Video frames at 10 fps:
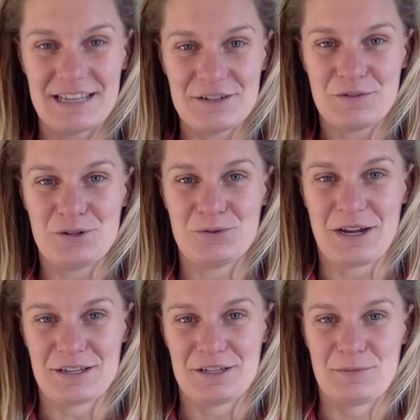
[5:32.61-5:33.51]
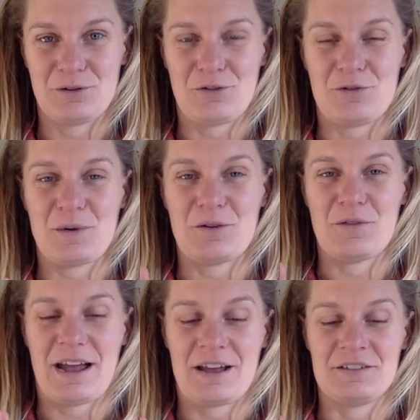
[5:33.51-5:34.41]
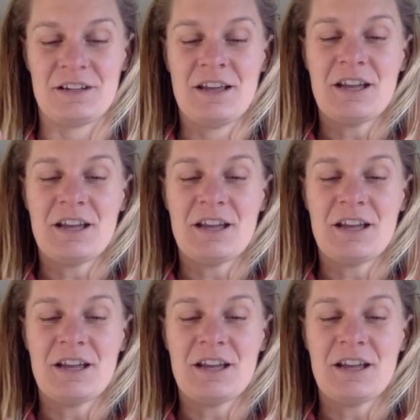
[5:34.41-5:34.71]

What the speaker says: individual customer group around,